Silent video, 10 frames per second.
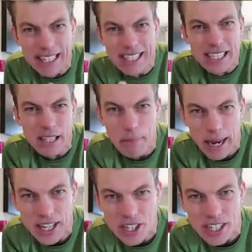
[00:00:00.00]

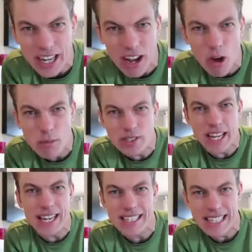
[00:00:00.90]
anticipation, almost
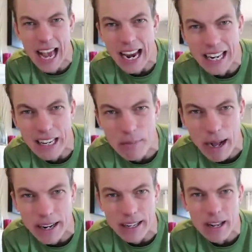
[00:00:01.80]
anxiety
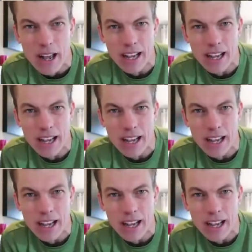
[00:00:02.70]
about it.